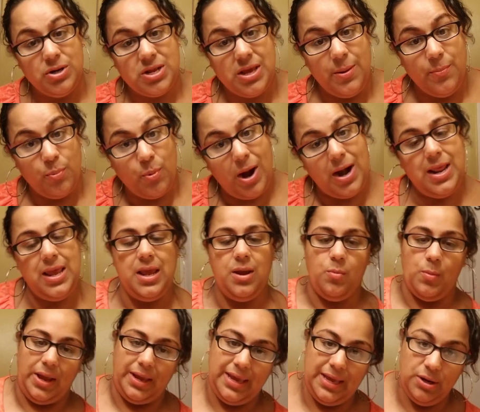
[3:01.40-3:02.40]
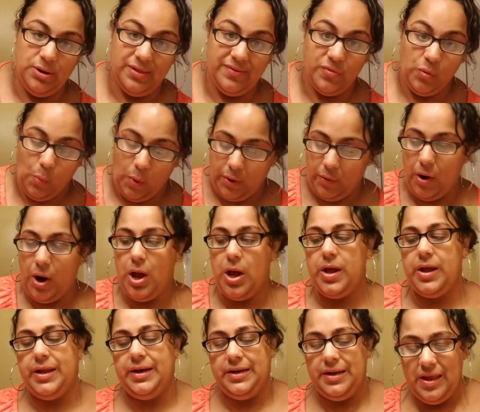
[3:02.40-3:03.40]
to keep running. Why can't you leave the water
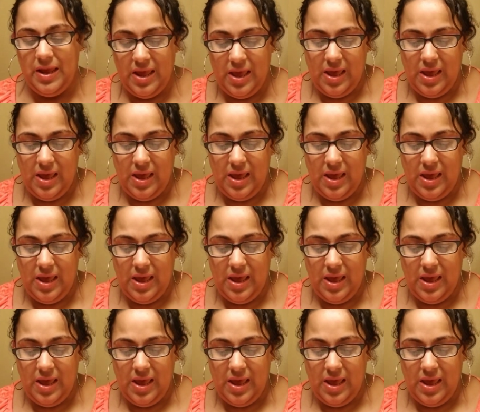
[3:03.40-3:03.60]
on?